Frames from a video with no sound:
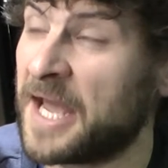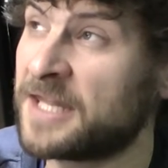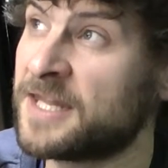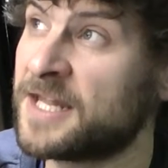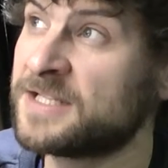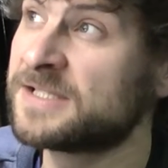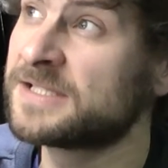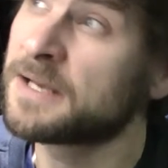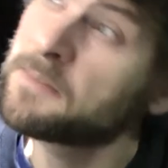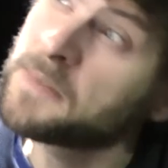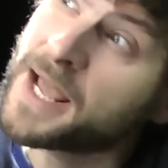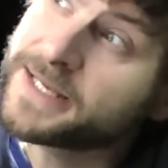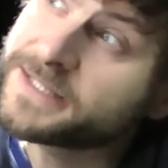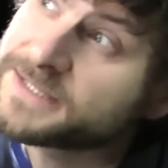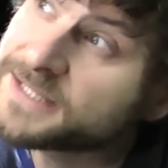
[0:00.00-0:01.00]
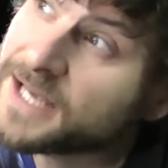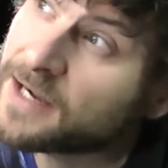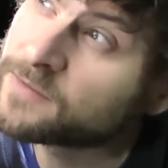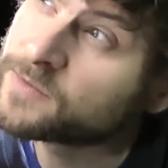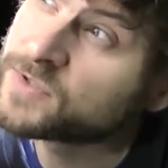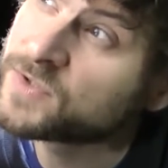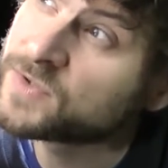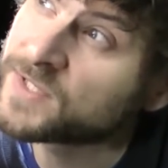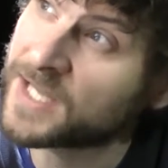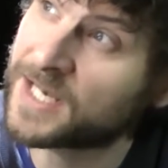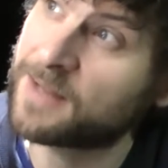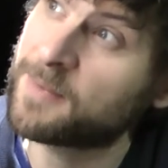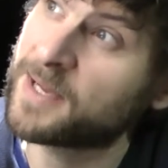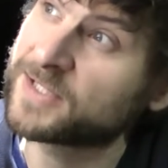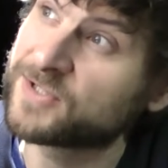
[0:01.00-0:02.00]
And then some nights I was using
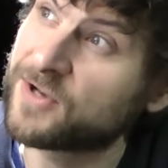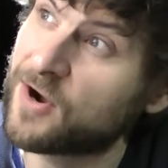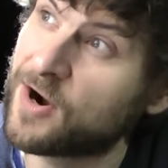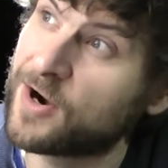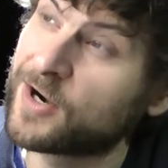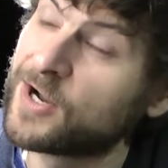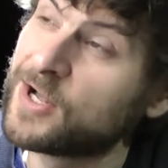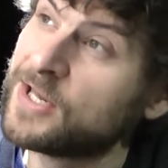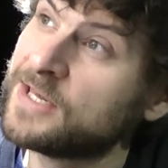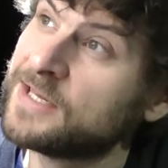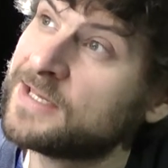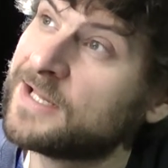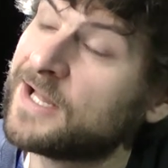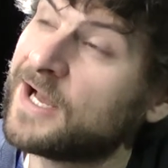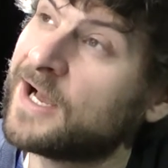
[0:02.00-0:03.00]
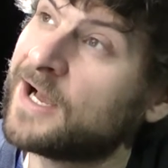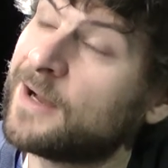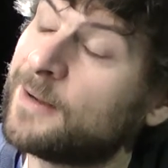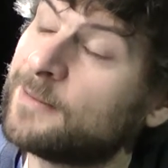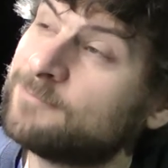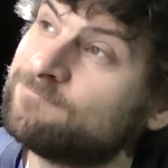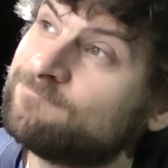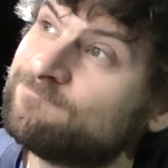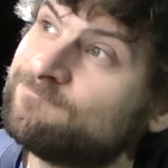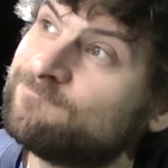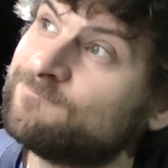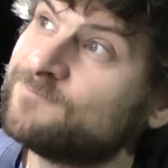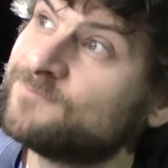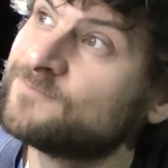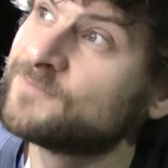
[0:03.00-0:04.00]
an M X R
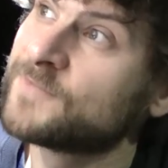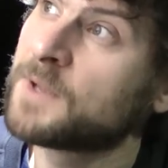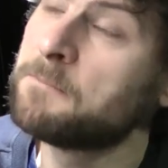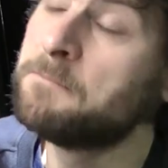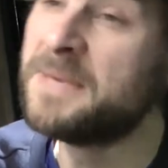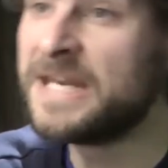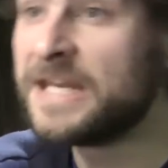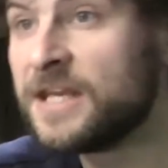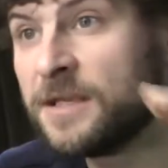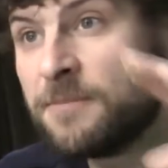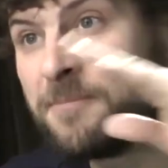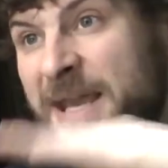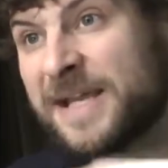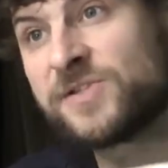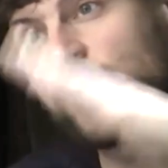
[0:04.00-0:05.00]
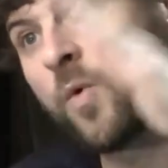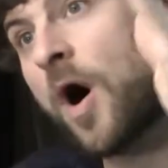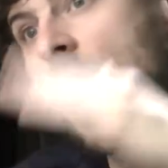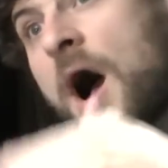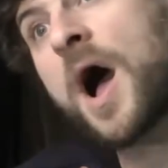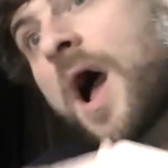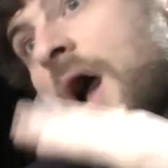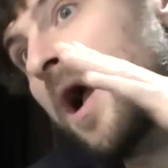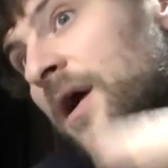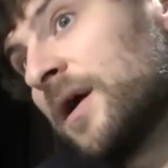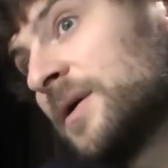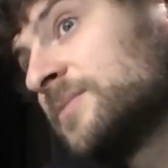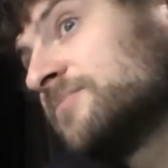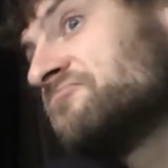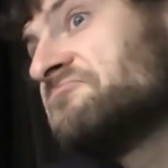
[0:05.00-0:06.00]
um, mini bass wah.
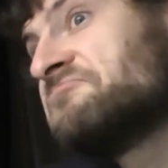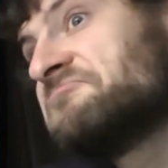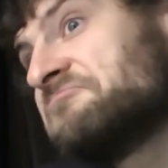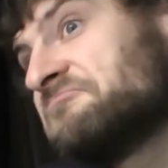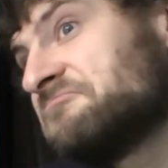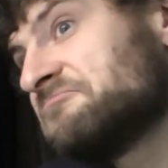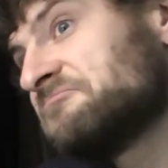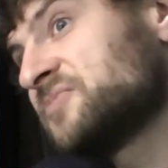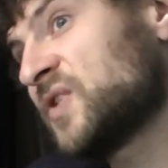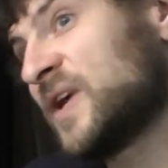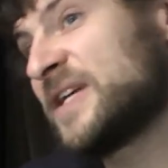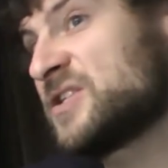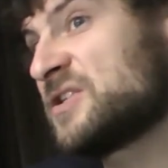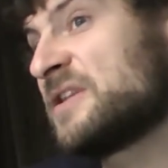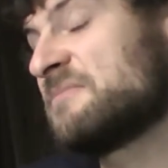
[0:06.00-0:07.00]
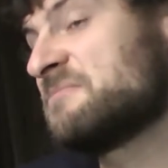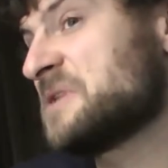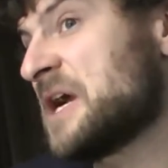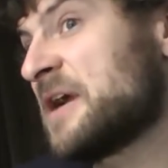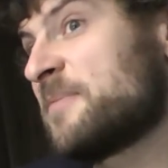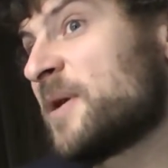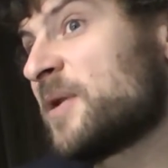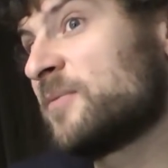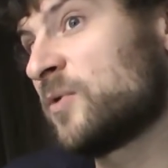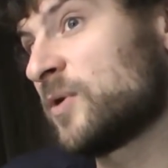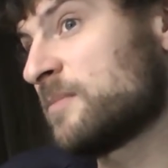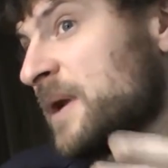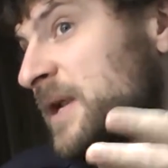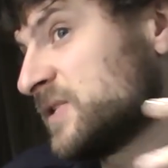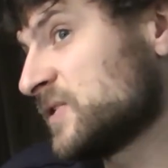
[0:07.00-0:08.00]
So I guess the entire pedal
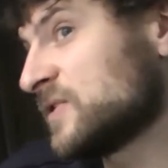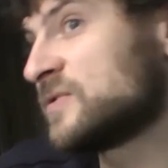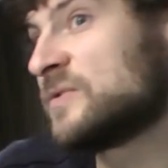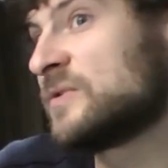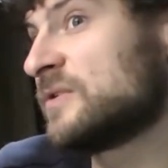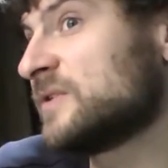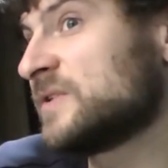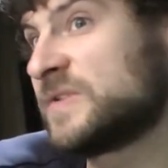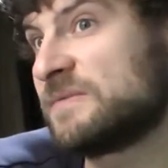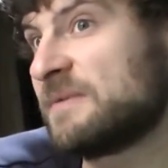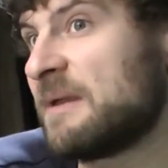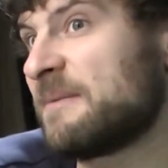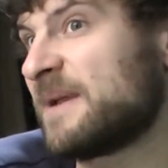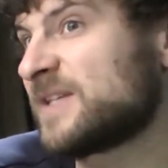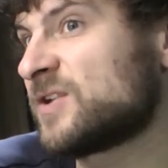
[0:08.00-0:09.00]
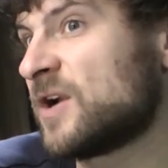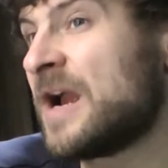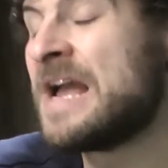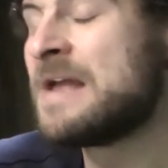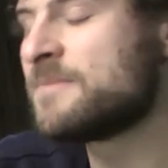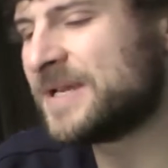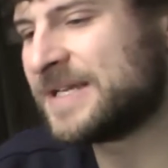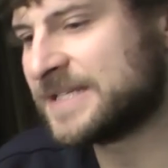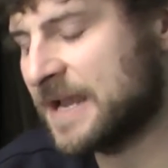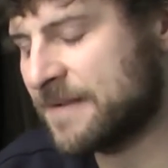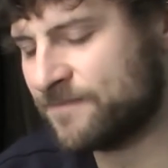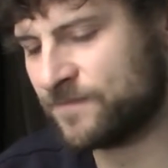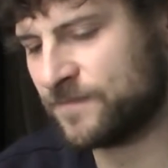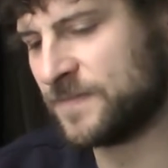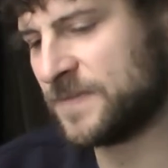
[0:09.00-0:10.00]
board minus the tuner is M X R, because I,